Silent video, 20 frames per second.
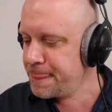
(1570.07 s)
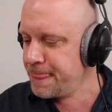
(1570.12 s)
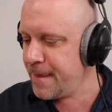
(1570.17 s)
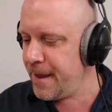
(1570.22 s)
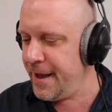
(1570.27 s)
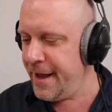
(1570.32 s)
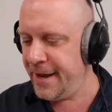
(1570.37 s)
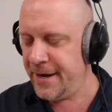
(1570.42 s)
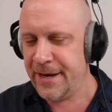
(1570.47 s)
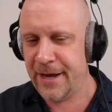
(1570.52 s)

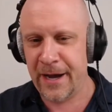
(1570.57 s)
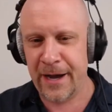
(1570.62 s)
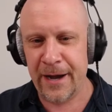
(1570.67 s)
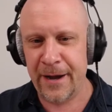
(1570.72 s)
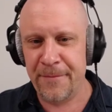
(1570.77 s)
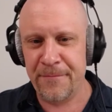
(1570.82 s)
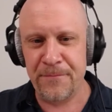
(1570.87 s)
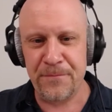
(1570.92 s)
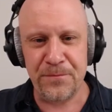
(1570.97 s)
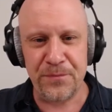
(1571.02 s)
And
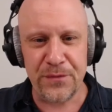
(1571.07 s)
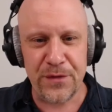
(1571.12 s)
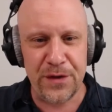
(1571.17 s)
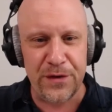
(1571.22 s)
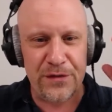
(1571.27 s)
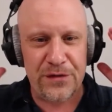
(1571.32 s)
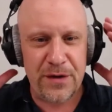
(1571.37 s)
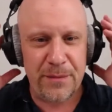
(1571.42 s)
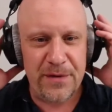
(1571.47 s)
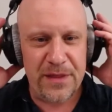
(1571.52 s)
a
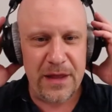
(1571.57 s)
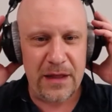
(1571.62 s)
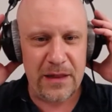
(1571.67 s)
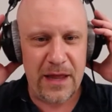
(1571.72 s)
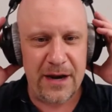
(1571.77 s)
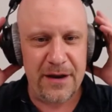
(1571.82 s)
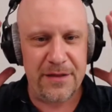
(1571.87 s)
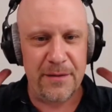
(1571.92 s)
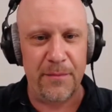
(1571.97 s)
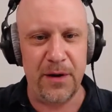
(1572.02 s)

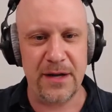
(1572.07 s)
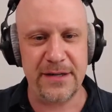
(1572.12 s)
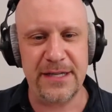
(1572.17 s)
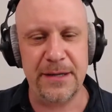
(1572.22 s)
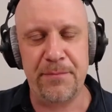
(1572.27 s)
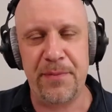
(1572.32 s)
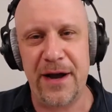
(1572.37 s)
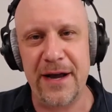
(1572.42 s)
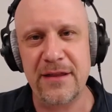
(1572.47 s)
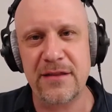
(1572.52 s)
lot of the
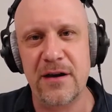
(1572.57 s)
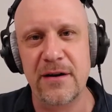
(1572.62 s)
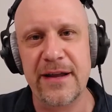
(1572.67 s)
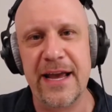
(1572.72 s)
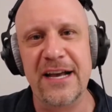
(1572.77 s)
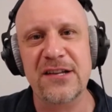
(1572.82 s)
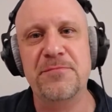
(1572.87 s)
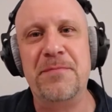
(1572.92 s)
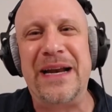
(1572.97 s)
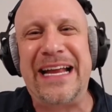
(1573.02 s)
Monty Python
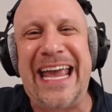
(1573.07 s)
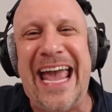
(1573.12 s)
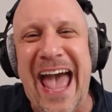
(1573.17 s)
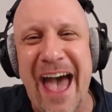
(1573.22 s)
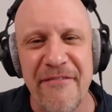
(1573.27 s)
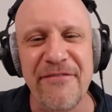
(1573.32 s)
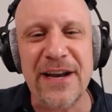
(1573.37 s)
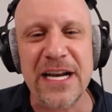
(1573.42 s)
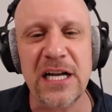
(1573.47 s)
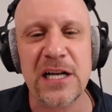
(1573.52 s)
cast. But
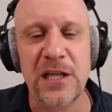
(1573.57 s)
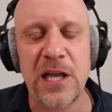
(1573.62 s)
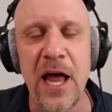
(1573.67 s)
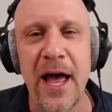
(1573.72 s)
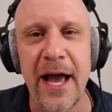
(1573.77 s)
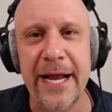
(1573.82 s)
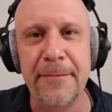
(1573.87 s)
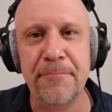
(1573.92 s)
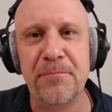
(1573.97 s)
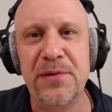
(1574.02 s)
Kevin
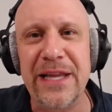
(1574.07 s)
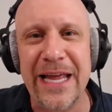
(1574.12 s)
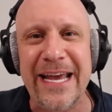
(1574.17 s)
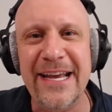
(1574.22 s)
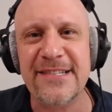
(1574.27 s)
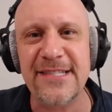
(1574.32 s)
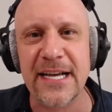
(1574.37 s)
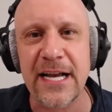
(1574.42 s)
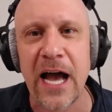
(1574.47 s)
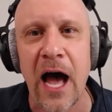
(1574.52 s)
Kline
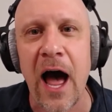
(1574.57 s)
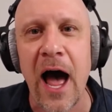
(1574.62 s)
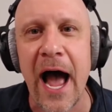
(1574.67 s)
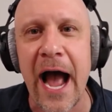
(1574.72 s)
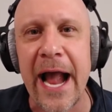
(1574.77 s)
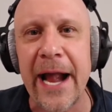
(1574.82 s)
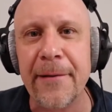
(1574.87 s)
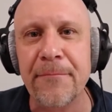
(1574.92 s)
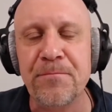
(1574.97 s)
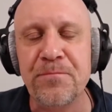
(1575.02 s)
plays a
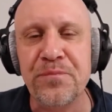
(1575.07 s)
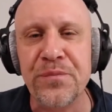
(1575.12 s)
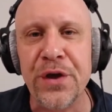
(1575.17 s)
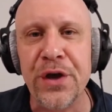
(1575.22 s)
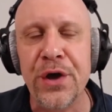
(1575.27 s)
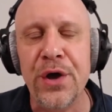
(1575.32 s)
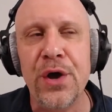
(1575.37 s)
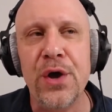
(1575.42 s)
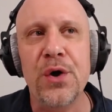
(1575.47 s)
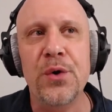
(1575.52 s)
guy
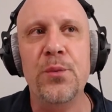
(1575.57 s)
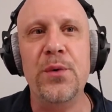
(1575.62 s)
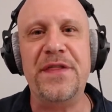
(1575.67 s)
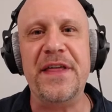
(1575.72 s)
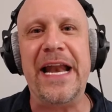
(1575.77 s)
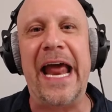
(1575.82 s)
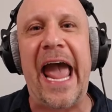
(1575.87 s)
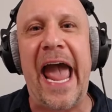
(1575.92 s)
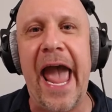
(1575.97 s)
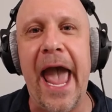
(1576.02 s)
with
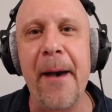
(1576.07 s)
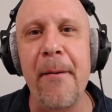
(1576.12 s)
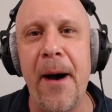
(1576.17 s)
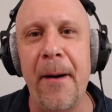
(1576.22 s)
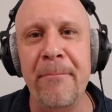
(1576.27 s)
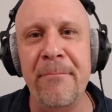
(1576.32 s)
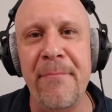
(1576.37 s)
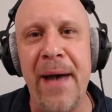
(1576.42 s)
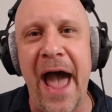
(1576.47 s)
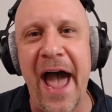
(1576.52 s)

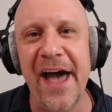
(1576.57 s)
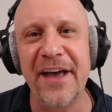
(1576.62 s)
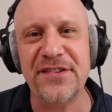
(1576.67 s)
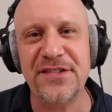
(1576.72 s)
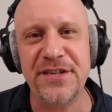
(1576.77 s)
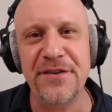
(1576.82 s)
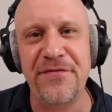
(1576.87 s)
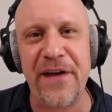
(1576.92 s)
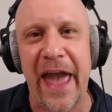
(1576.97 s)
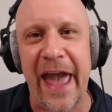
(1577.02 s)
a
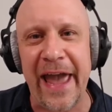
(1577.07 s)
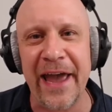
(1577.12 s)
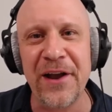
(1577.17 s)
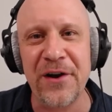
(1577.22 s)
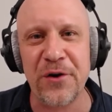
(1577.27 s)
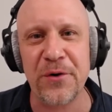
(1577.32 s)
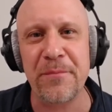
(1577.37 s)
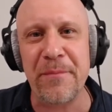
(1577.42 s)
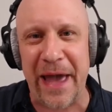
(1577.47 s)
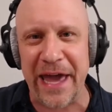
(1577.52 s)
massive
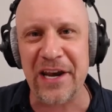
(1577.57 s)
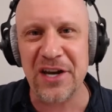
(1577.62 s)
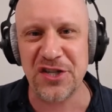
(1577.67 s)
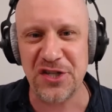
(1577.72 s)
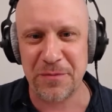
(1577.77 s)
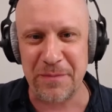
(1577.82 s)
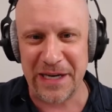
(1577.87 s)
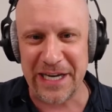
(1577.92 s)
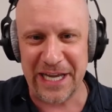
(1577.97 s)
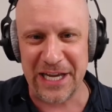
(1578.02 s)
anger
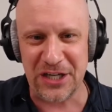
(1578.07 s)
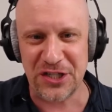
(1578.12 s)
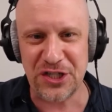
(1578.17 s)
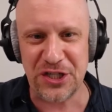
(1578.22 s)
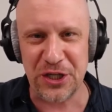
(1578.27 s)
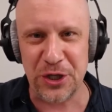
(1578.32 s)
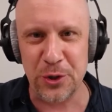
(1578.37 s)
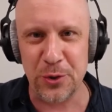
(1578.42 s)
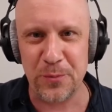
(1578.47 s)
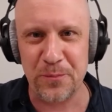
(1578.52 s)
management
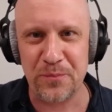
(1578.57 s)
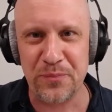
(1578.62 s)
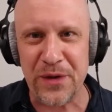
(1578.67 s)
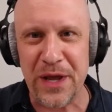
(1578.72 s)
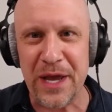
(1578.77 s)
issue,